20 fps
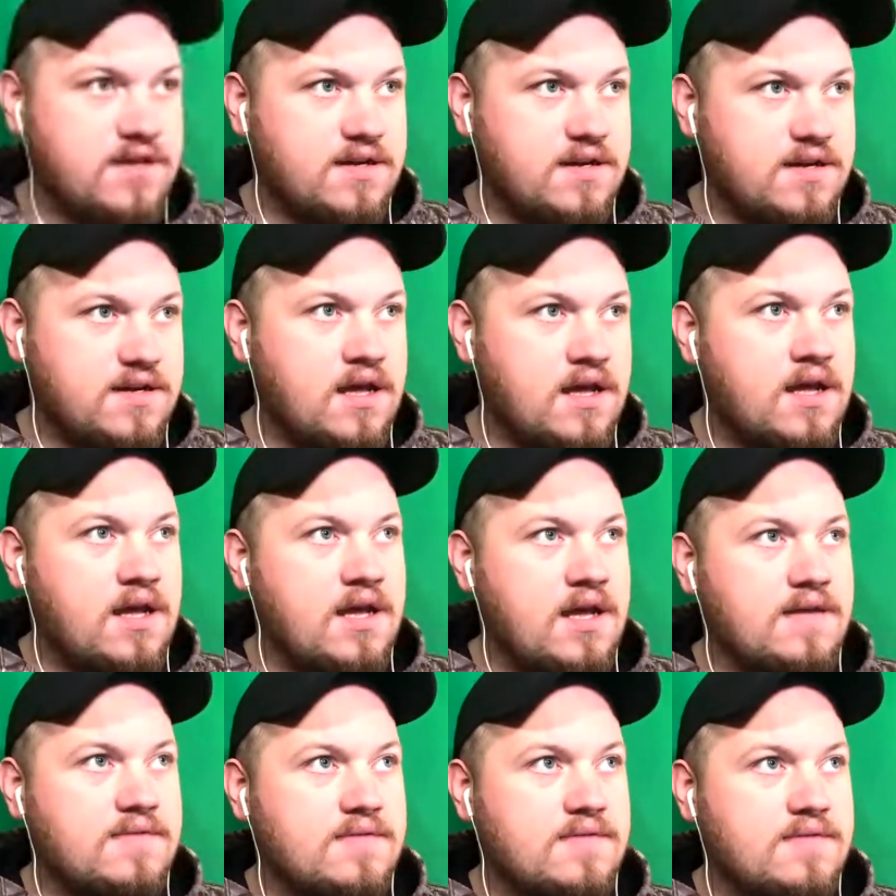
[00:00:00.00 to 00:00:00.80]
that,
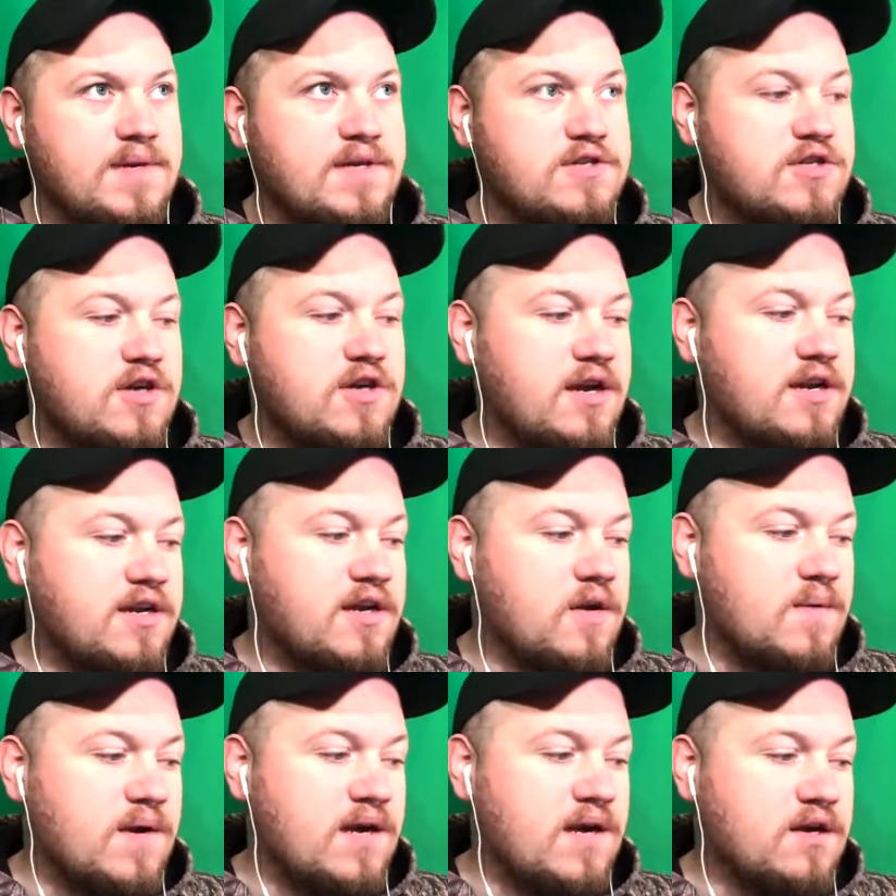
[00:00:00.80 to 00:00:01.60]
if somebody's
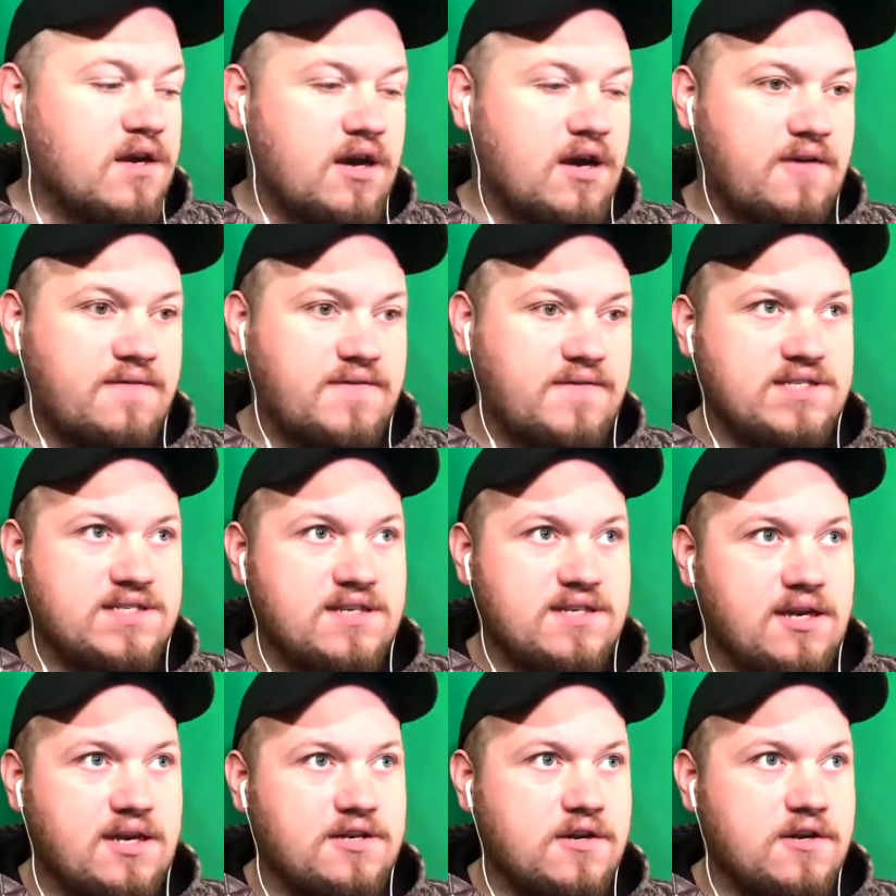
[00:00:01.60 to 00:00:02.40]
trying to go around
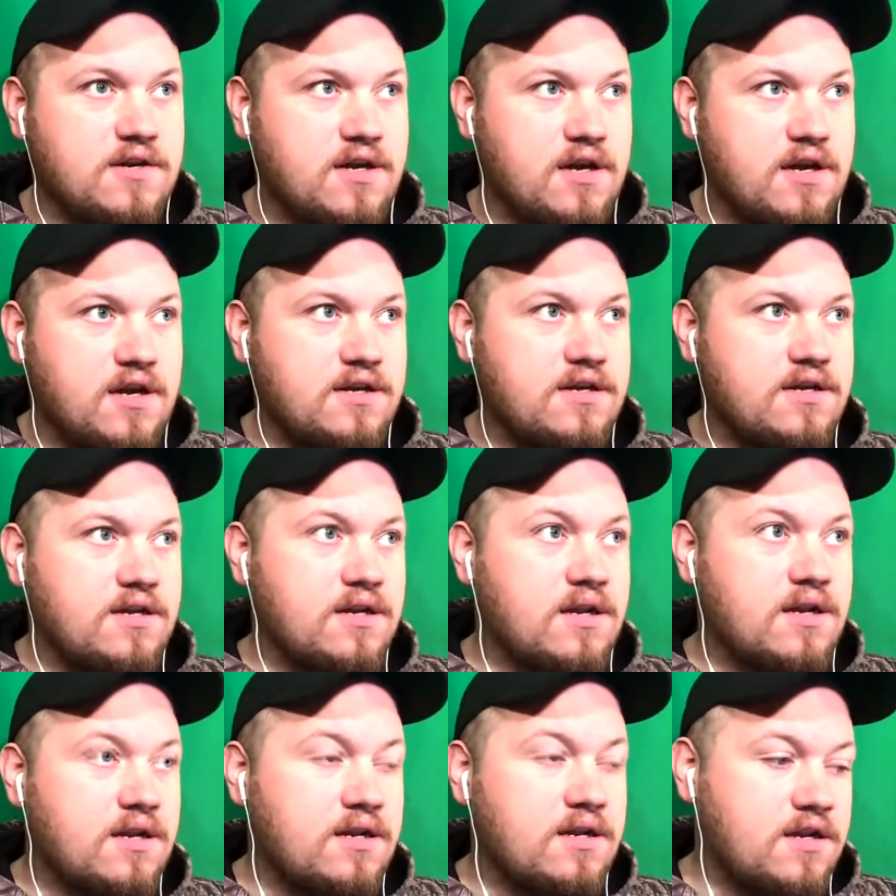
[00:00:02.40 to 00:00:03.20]
confiscating your
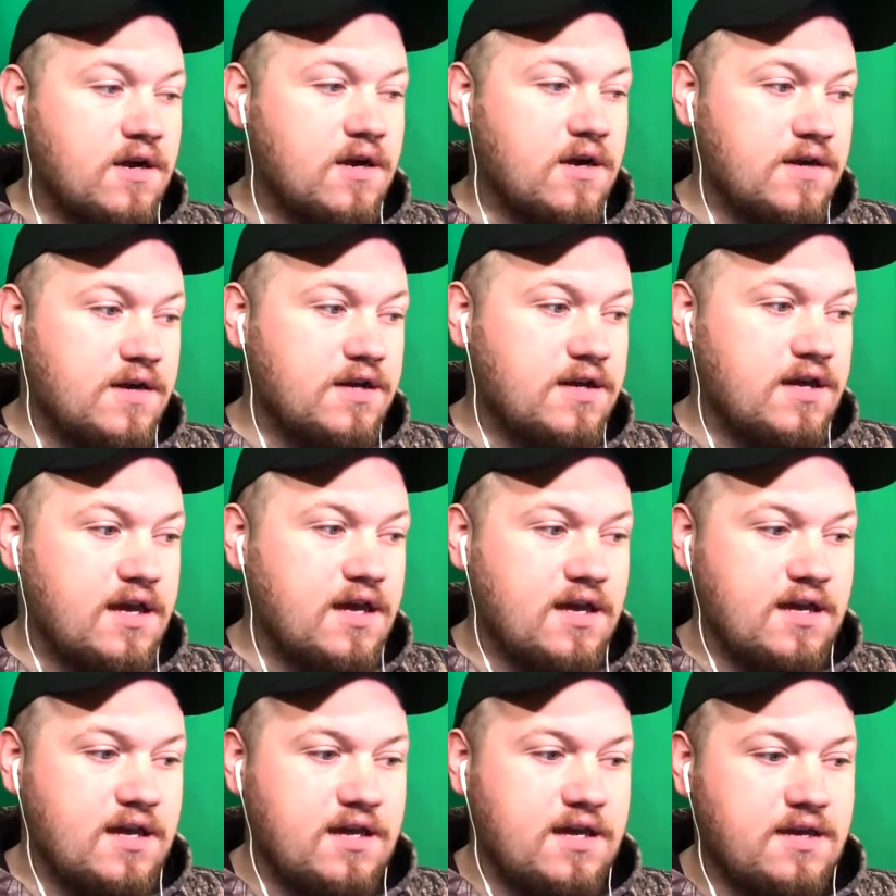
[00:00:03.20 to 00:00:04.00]
gun during
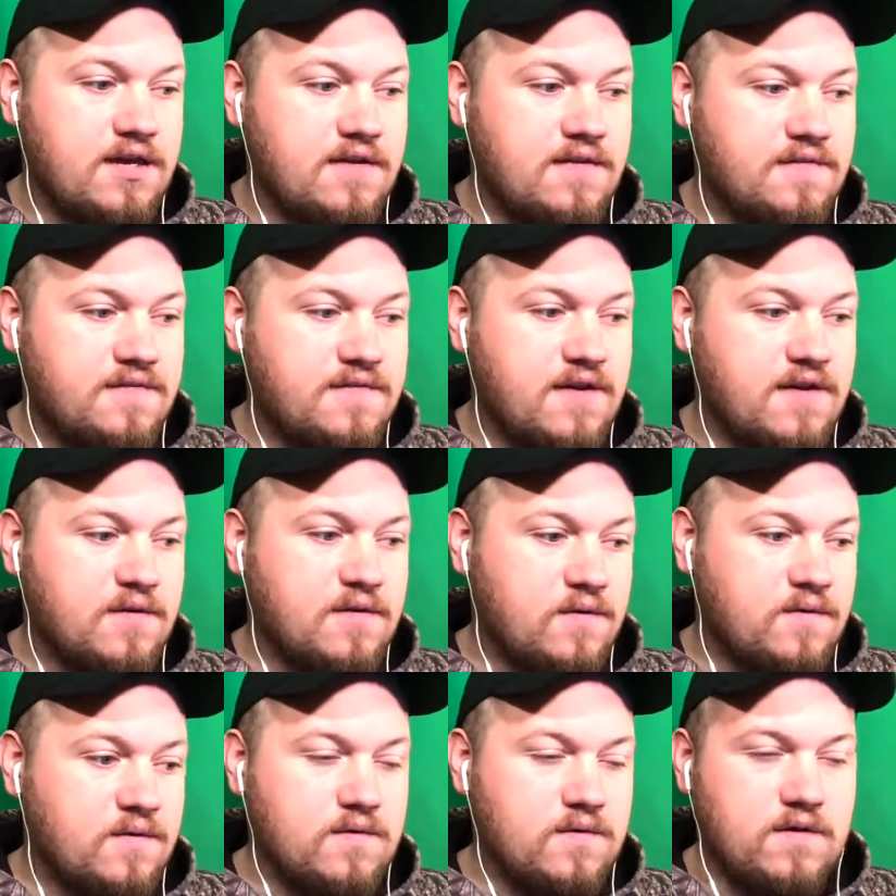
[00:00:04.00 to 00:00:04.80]
a federal
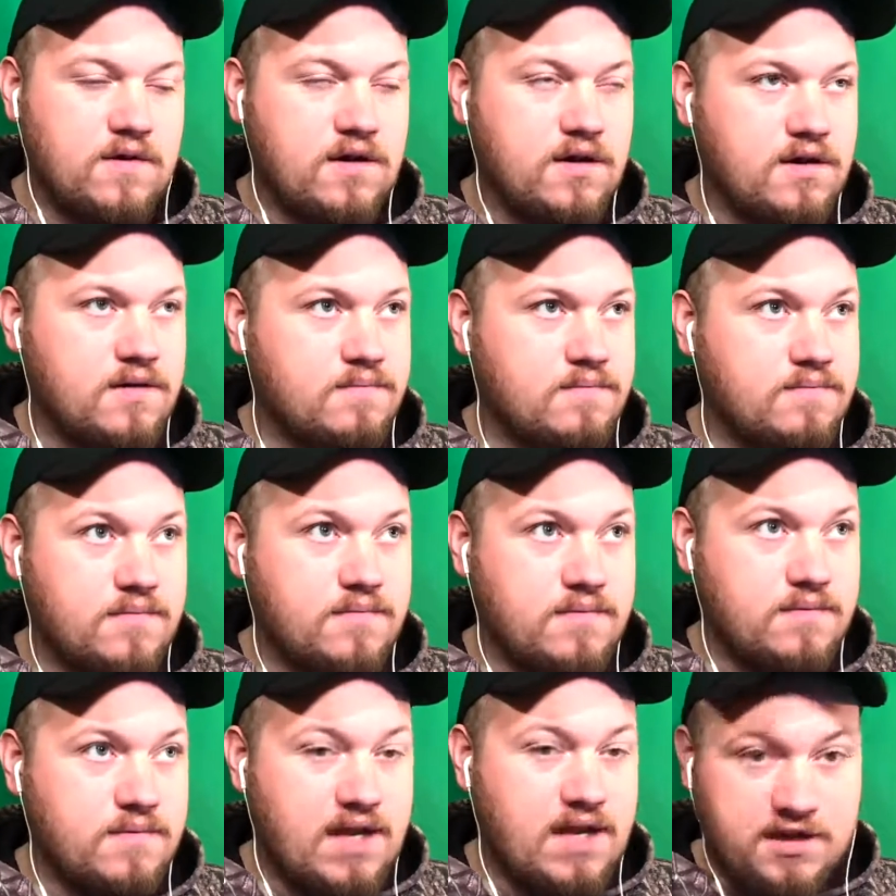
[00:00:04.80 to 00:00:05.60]
or a
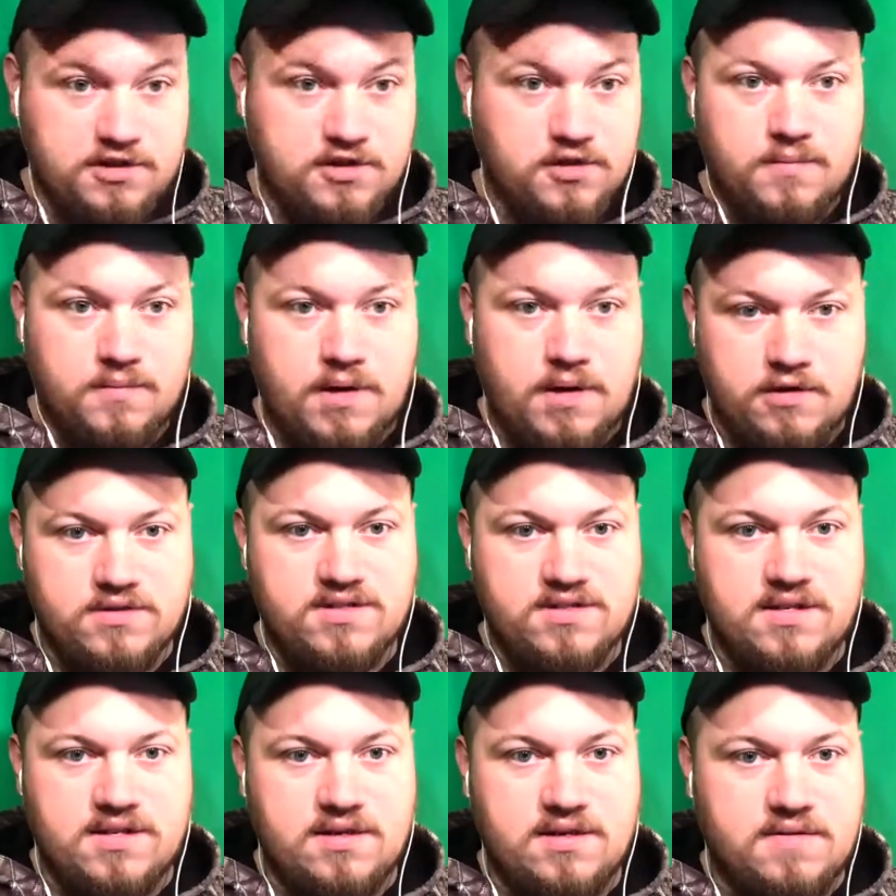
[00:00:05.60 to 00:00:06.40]
national
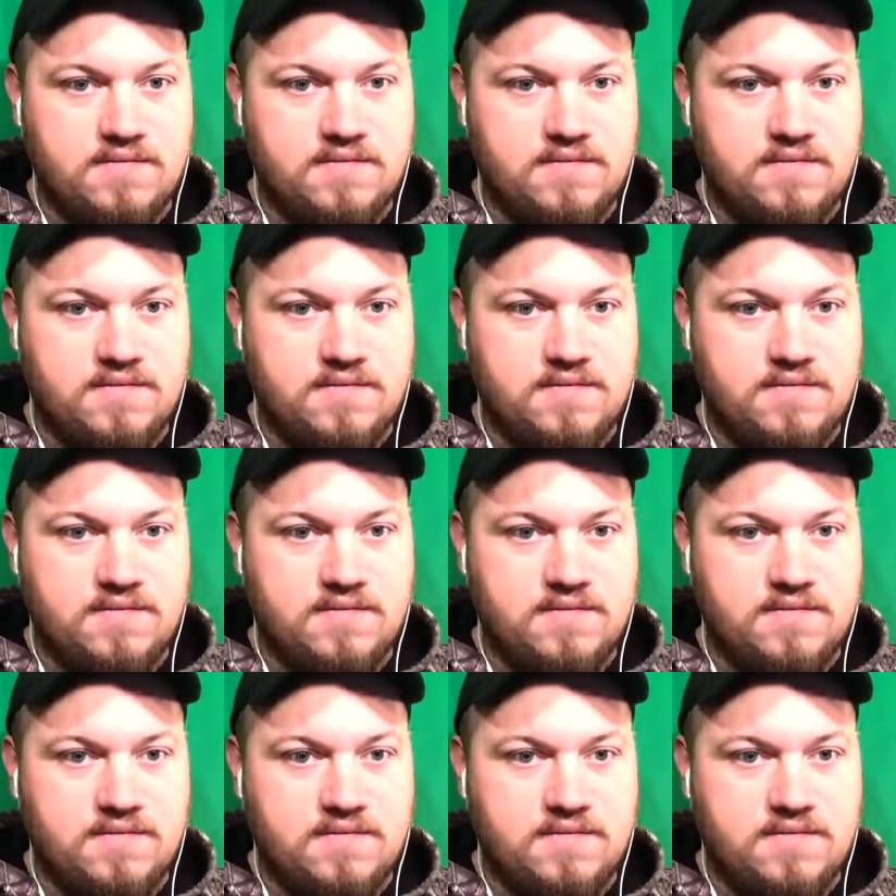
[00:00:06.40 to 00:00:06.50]
emergency,